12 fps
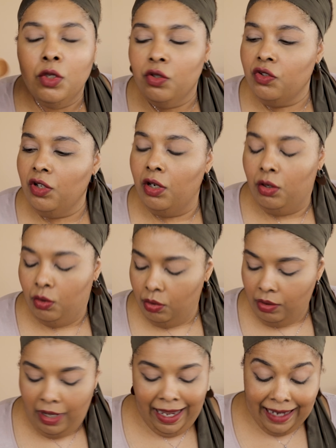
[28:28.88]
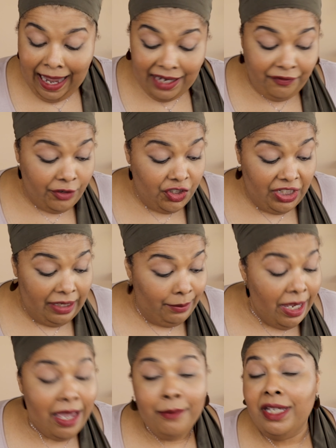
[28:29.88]
so I got it for
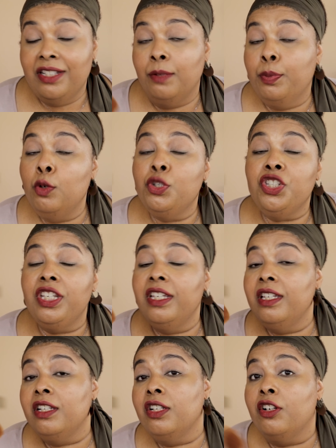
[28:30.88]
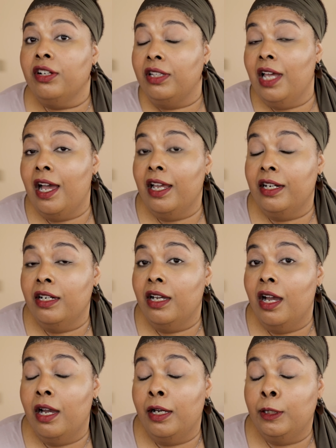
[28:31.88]
cheap because the Pucci
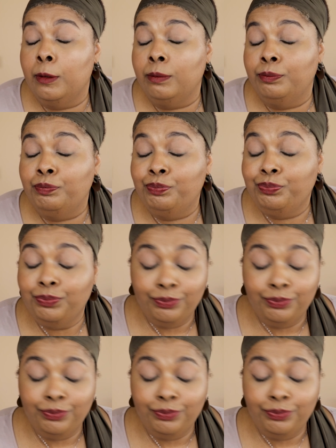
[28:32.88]
Guerlain